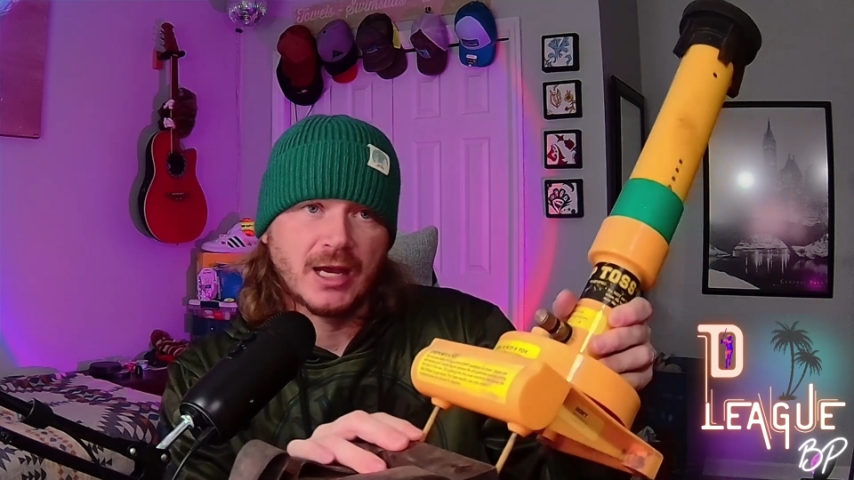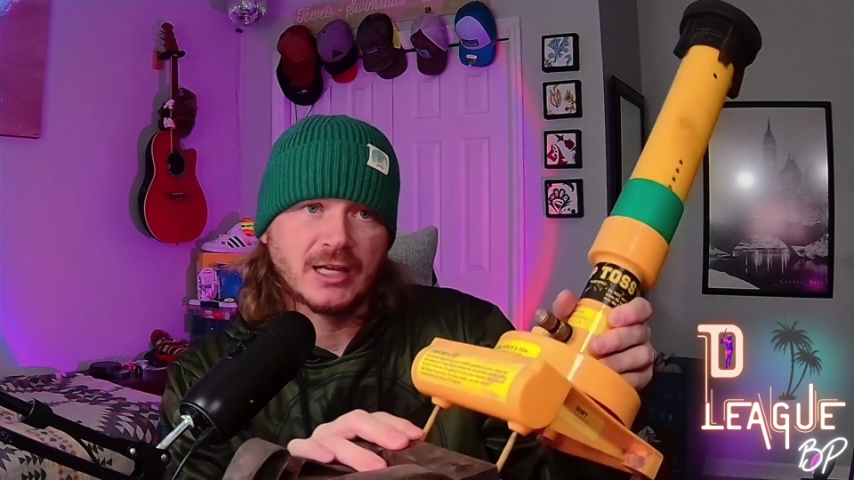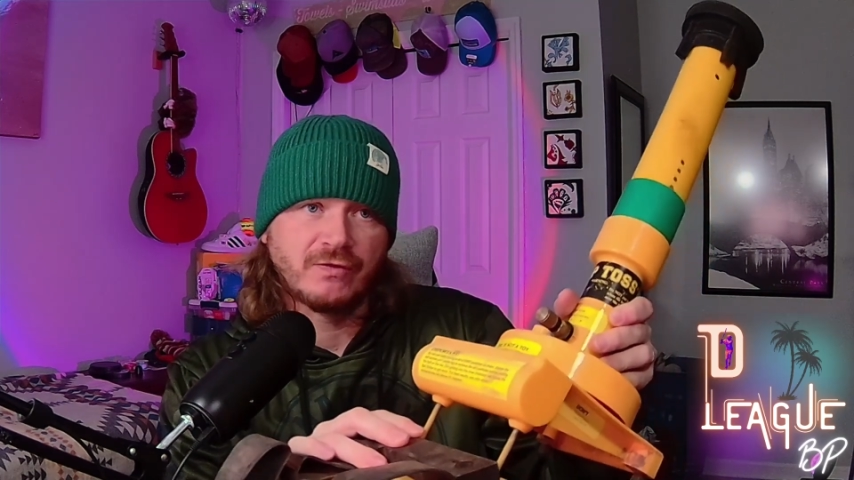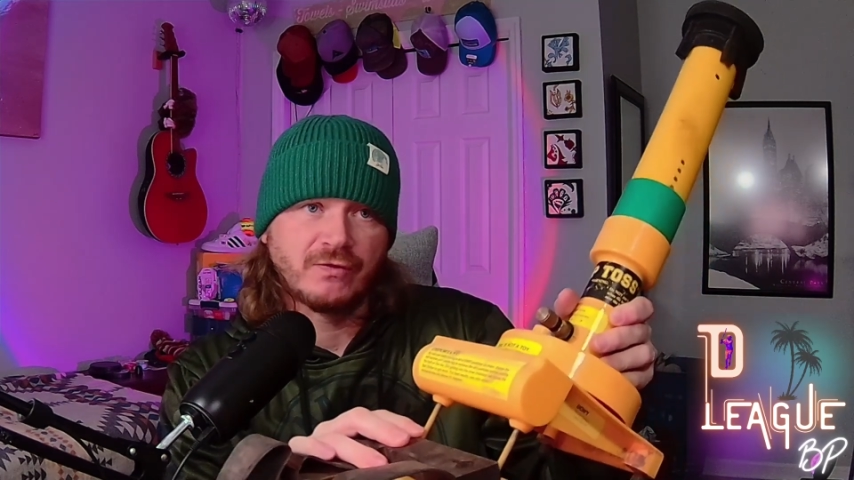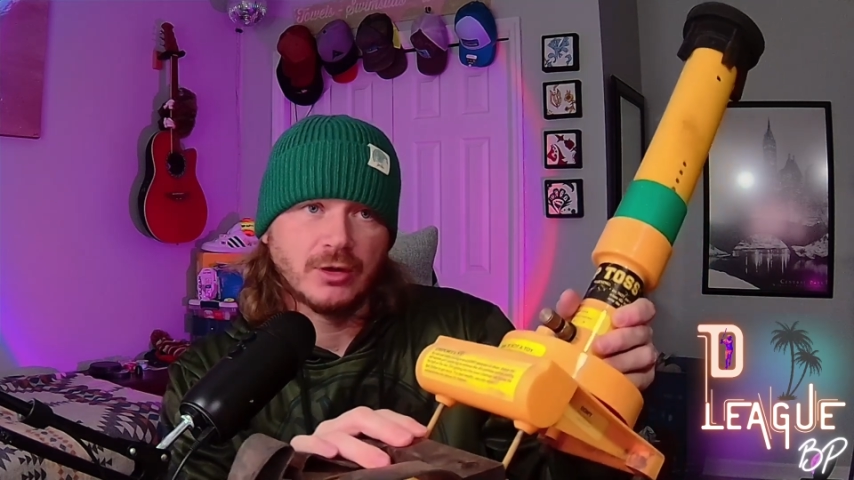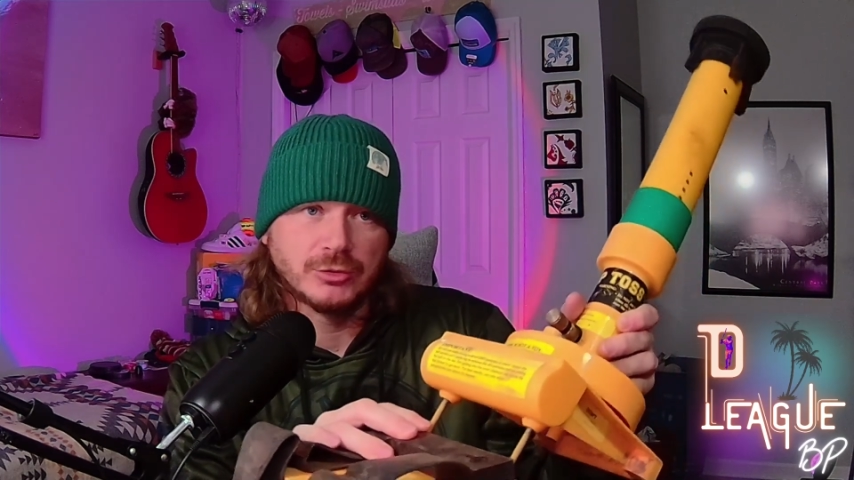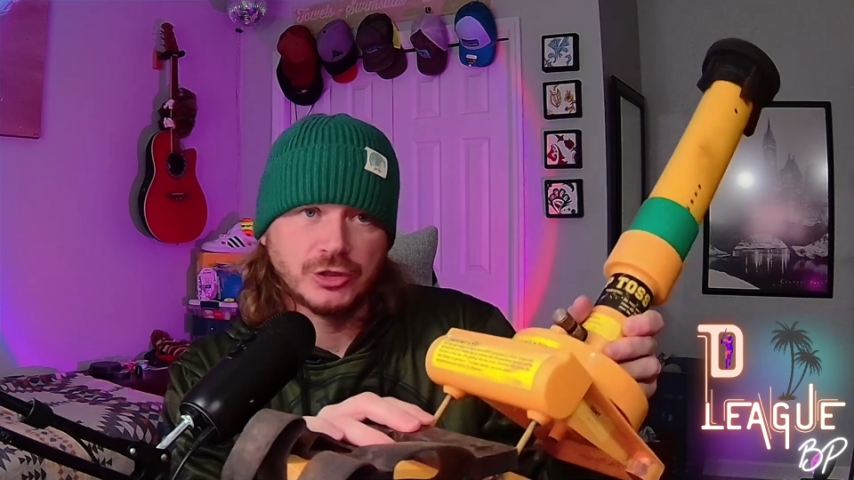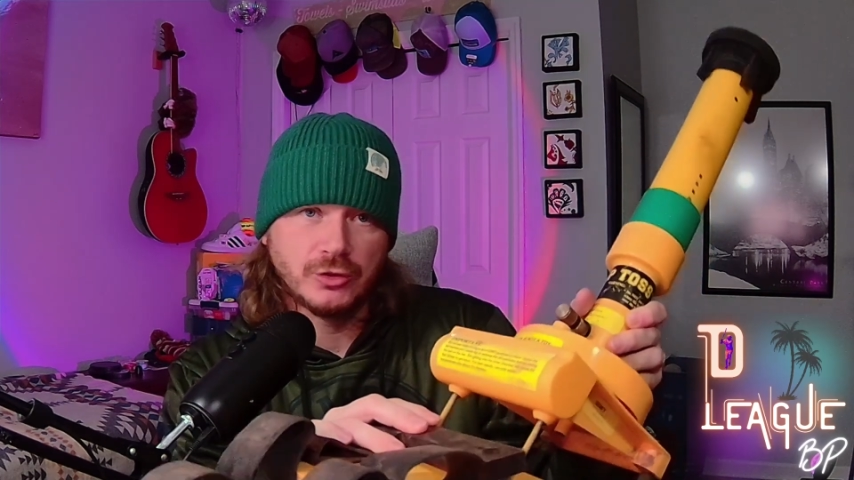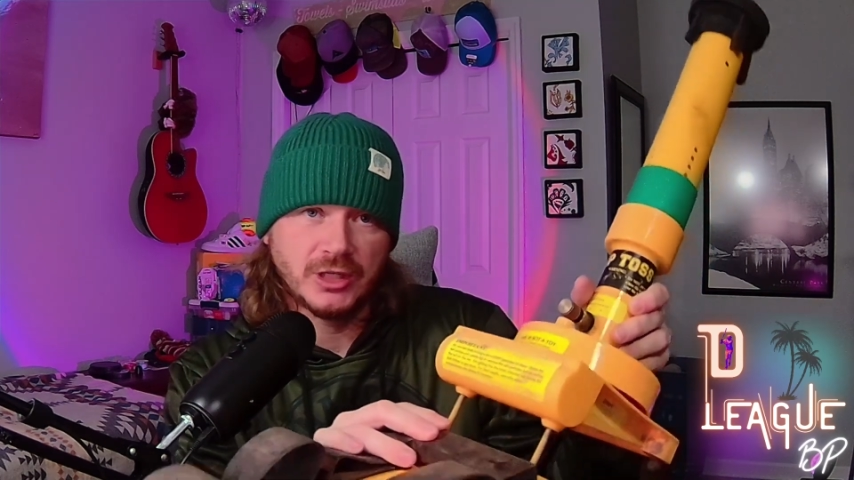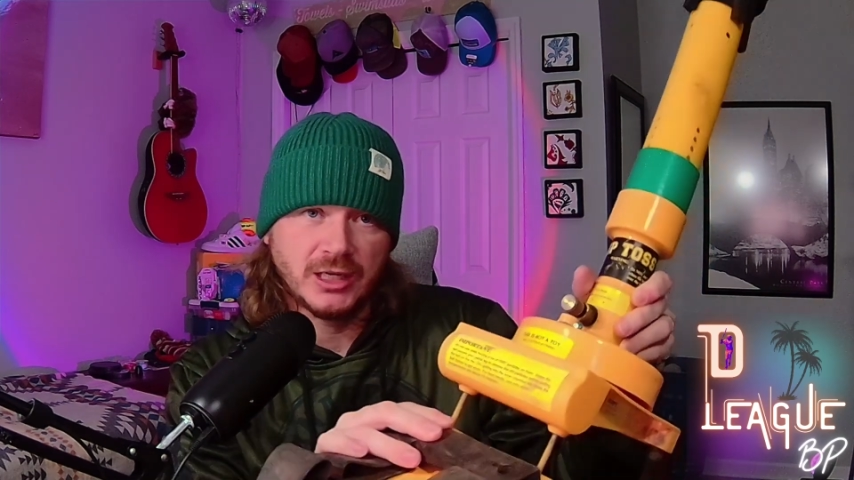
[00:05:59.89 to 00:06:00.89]
Toss from
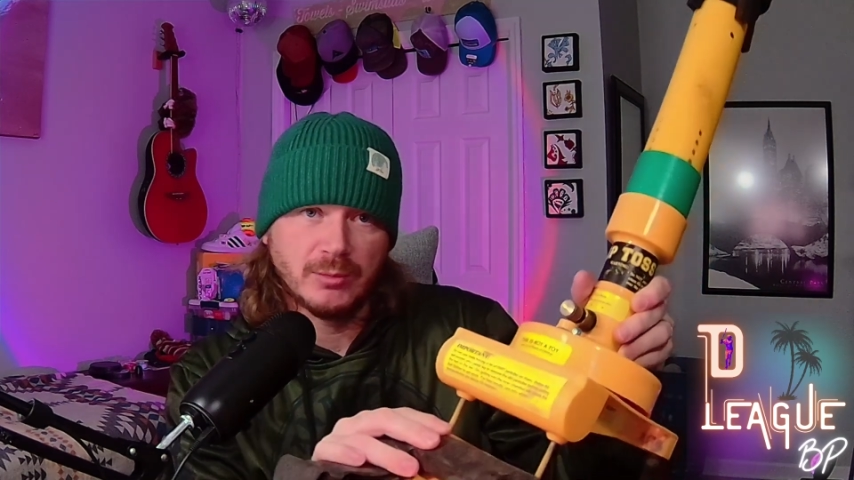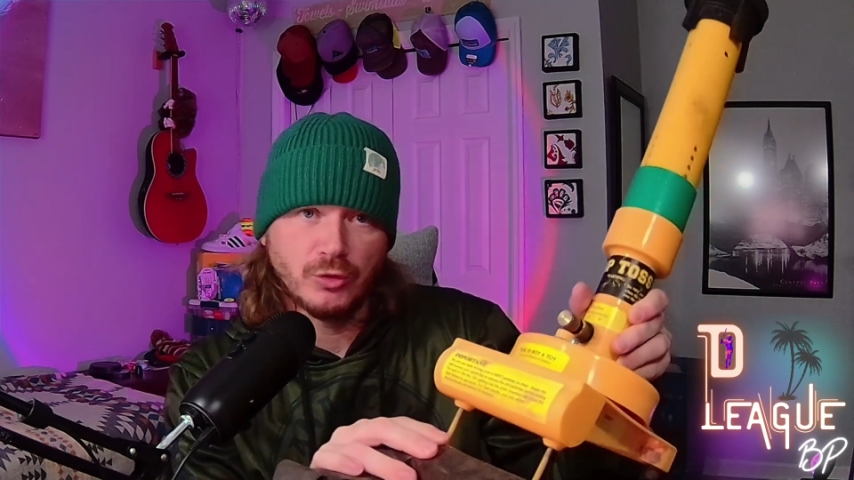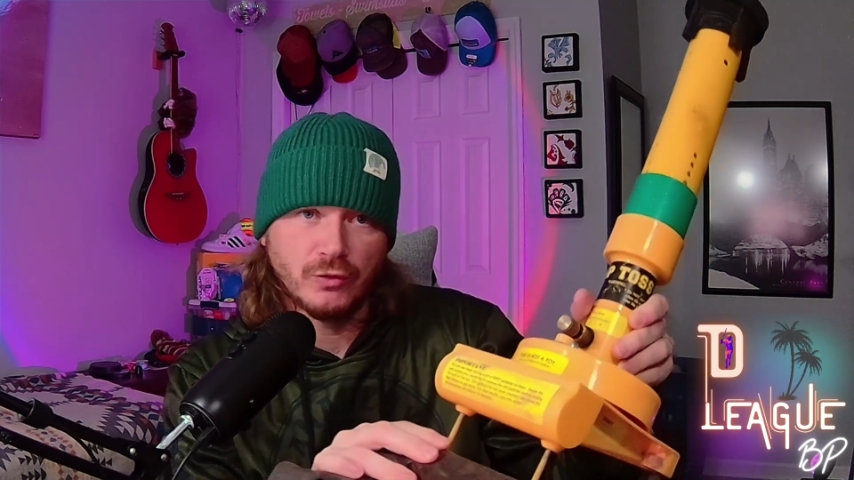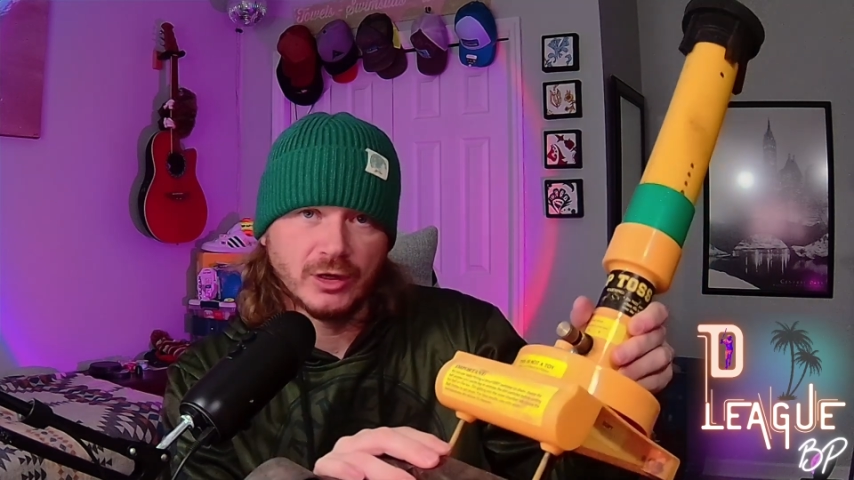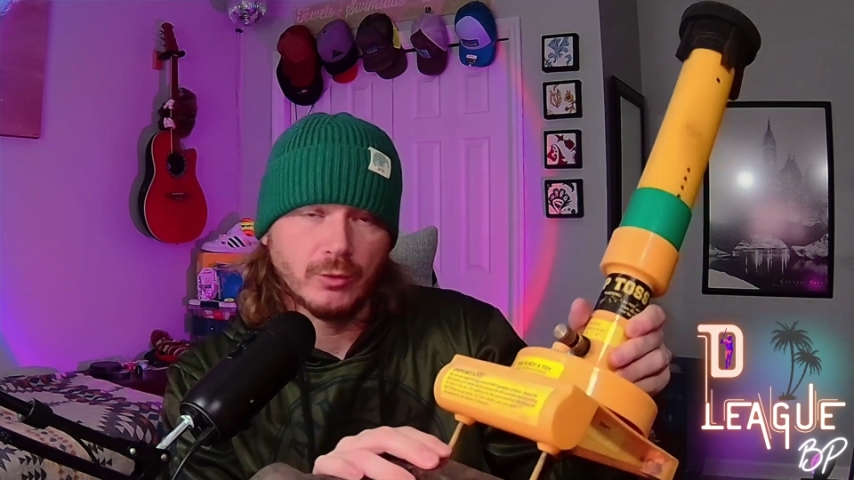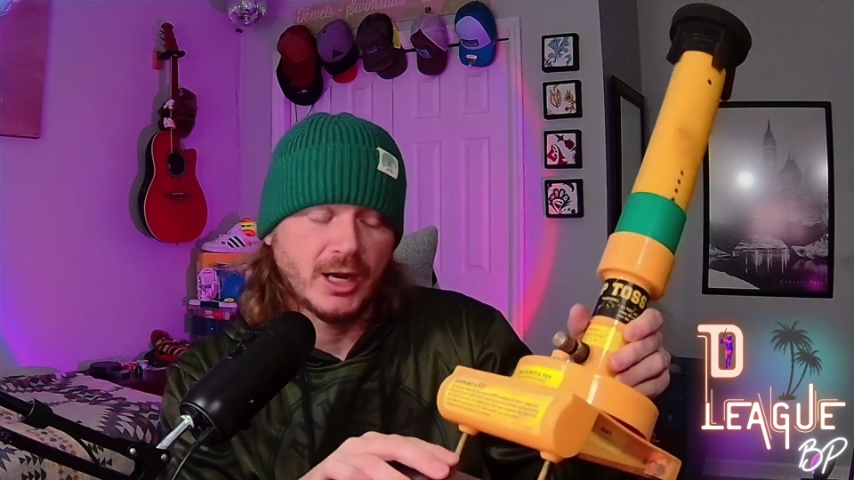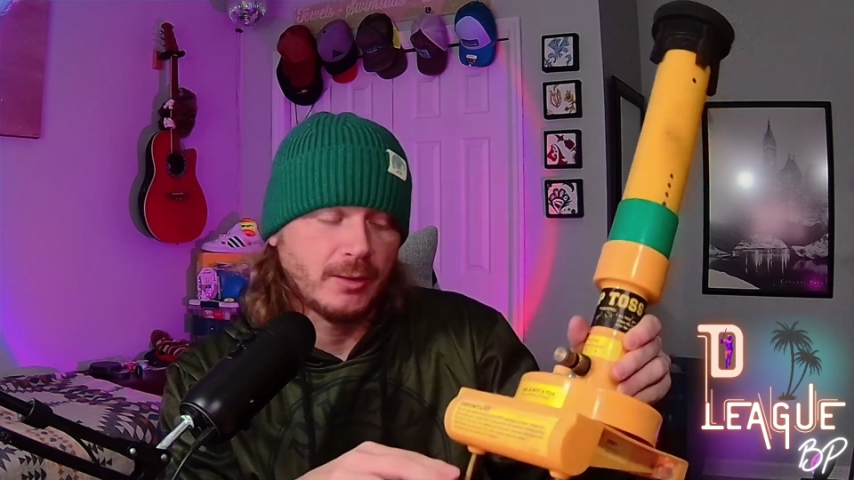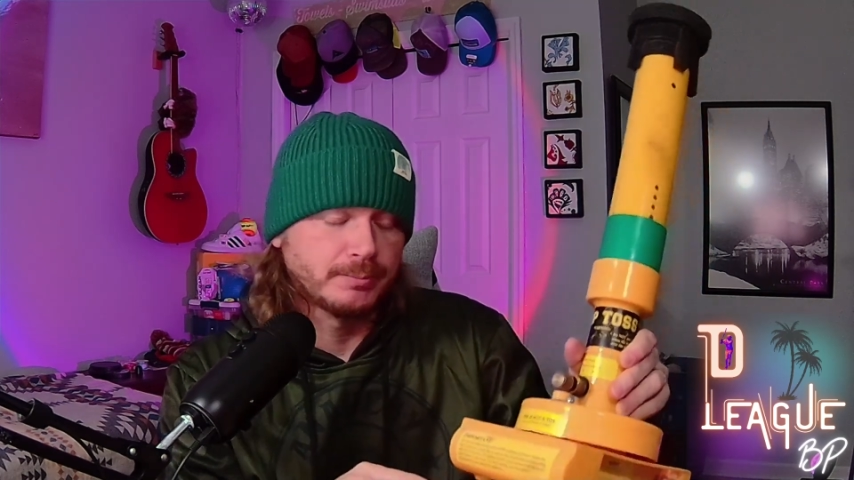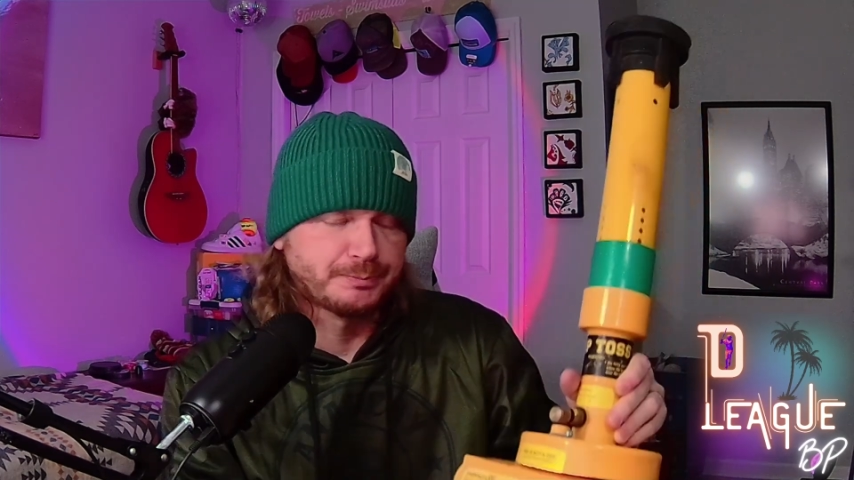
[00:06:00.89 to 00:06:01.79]
shooting and moving around.